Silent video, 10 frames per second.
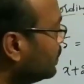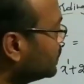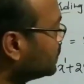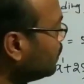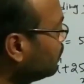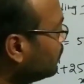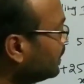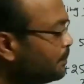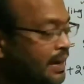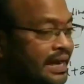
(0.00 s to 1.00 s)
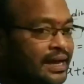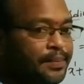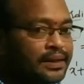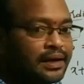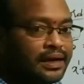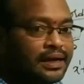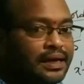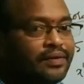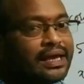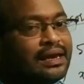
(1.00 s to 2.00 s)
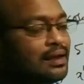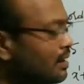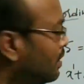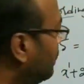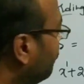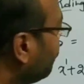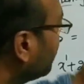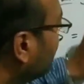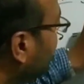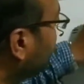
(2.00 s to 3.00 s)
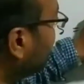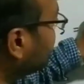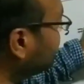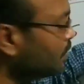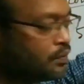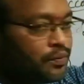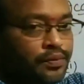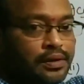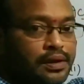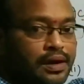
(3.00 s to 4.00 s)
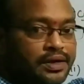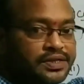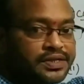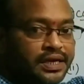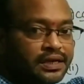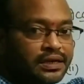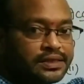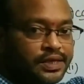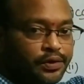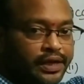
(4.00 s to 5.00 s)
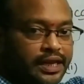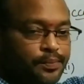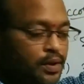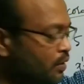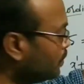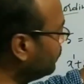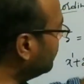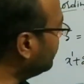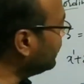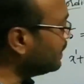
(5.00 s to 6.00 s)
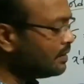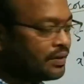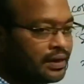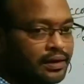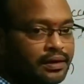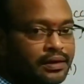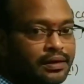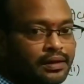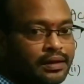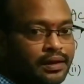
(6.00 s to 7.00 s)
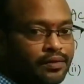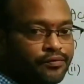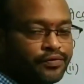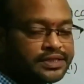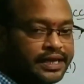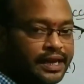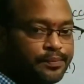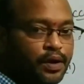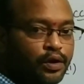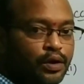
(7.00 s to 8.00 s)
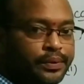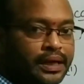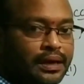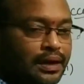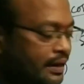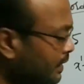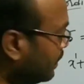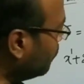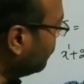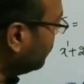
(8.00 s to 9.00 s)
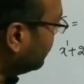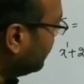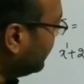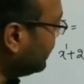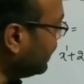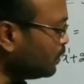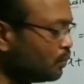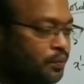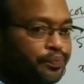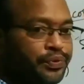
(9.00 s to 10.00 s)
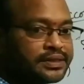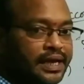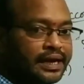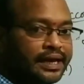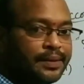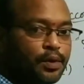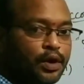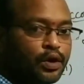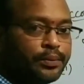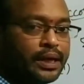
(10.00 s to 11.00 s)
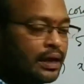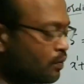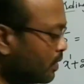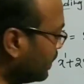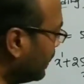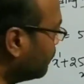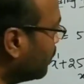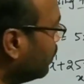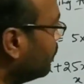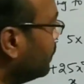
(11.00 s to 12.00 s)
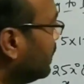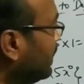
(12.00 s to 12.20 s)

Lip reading: So depending upon the degree we can call. Degree 0, constant 0 degree polynomial. Degree 1, first degree polynomial or linear polynomial. Degree 2, second degree polynomial or quadratic polynomial.